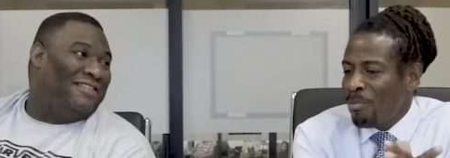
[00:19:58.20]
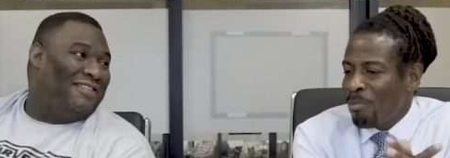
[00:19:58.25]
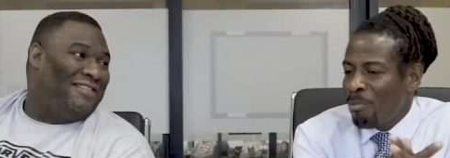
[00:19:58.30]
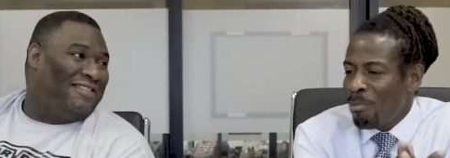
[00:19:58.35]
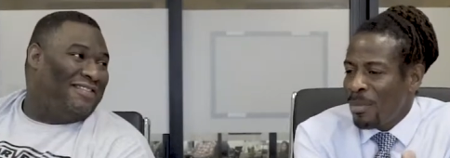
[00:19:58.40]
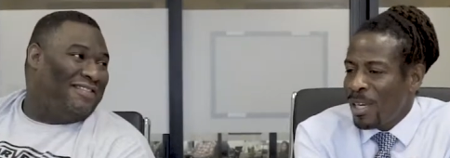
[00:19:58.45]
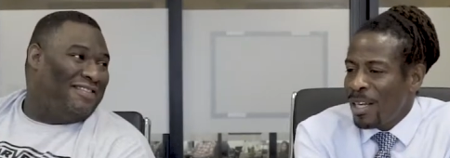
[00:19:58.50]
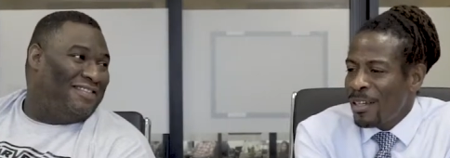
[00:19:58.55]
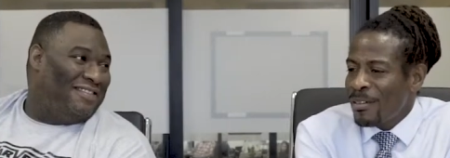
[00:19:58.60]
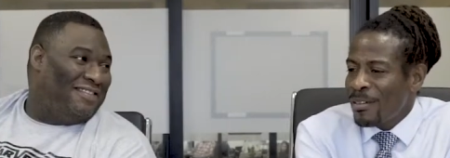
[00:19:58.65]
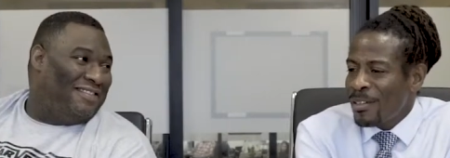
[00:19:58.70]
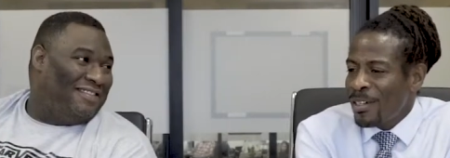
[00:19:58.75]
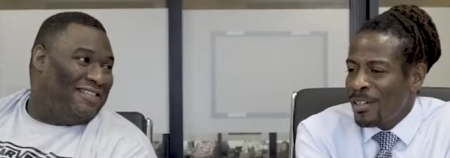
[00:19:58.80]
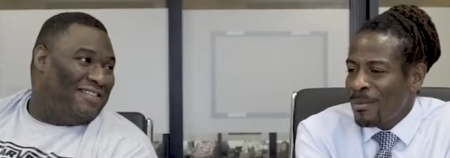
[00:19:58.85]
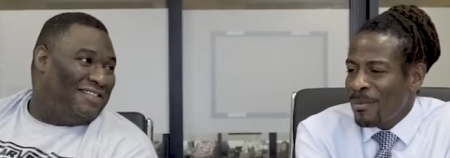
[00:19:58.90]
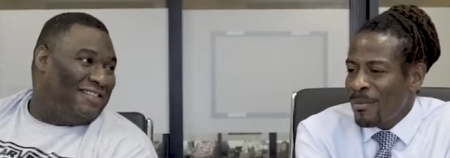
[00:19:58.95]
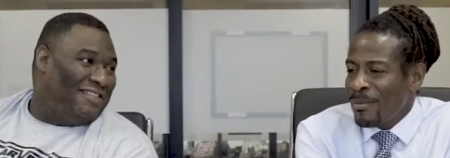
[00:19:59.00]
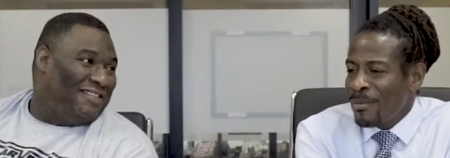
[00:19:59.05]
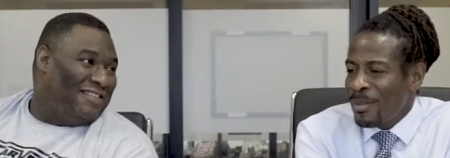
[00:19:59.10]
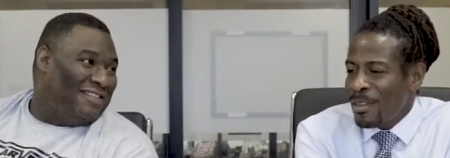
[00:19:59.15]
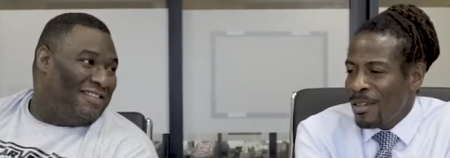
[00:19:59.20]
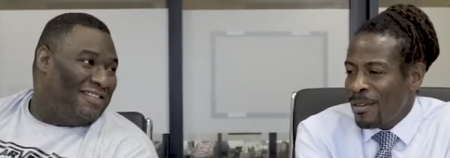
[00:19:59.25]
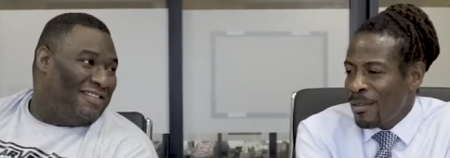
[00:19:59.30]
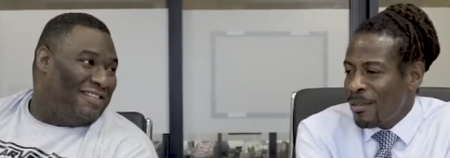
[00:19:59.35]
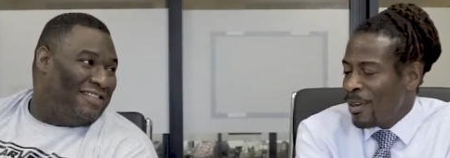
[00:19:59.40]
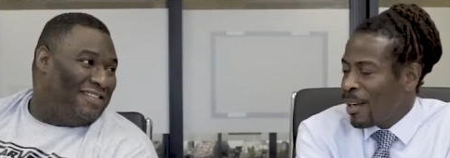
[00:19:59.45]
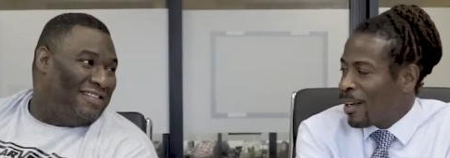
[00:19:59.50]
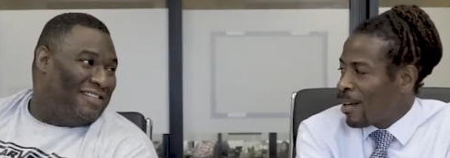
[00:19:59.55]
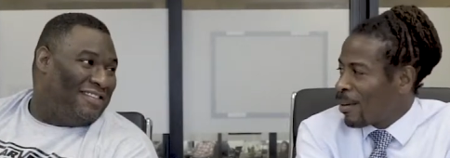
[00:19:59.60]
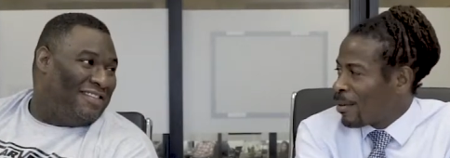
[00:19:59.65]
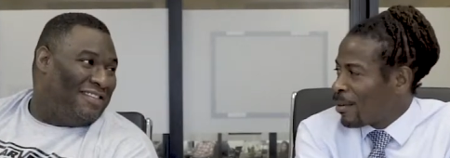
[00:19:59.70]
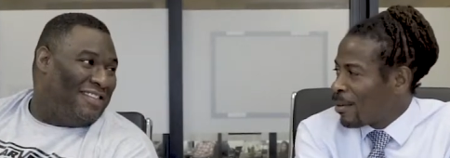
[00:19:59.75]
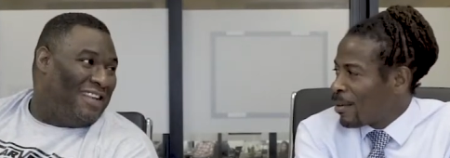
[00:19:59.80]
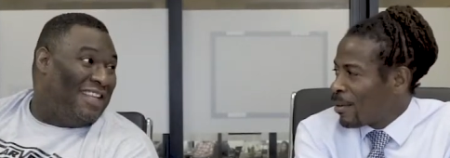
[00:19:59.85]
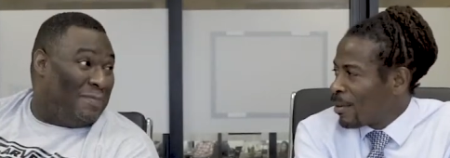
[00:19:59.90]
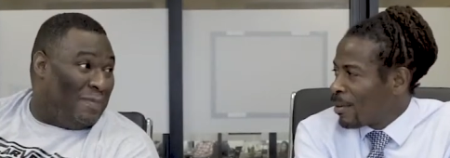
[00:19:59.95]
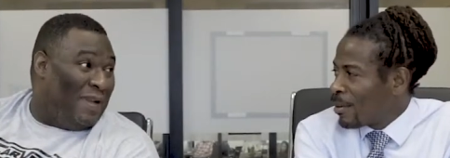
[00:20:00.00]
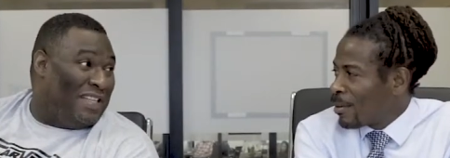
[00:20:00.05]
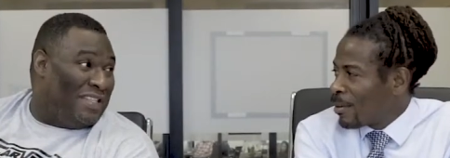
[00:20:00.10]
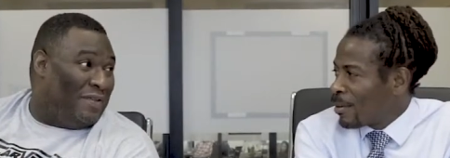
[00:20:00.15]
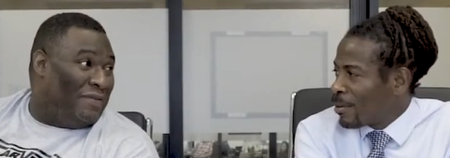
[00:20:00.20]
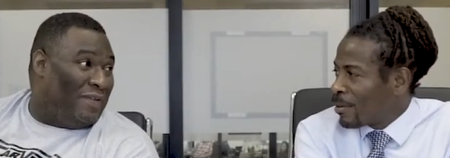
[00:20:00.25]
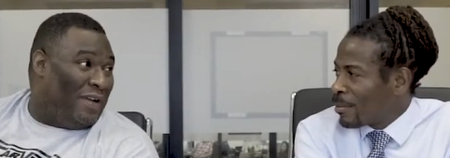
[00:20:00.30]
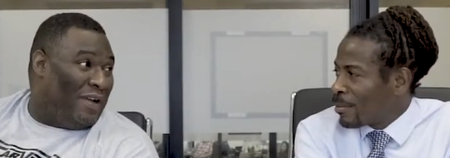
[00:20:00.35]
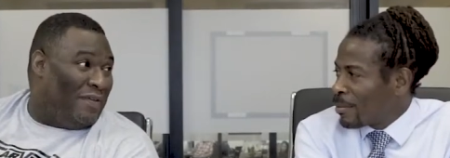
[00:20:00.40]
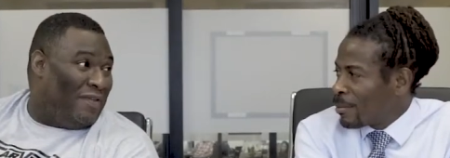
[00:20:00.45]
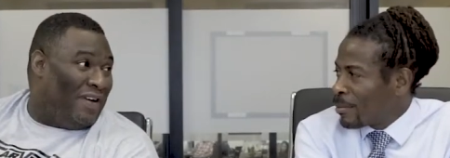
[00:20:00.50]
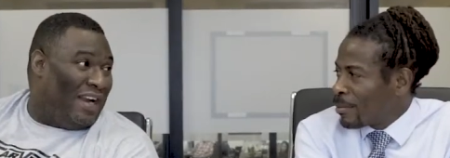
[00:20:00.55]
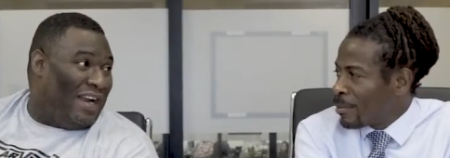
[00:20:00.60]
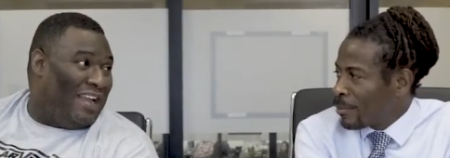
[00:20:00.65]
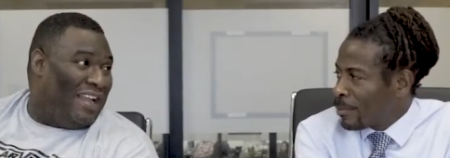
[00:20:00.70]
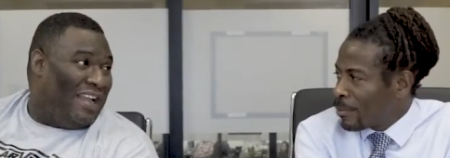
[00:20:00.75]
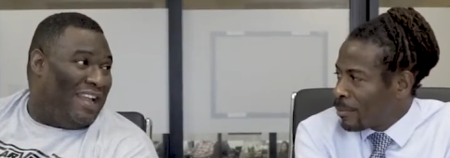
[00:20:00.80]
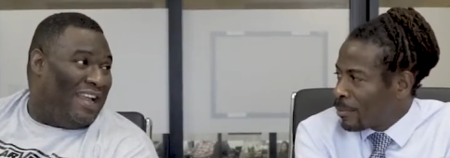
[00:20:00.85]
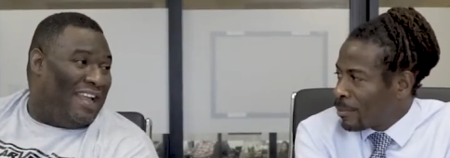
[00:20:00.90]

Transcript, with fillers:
Speaker 1: meant to fail.
Speaker 2: It's meant to fail, right.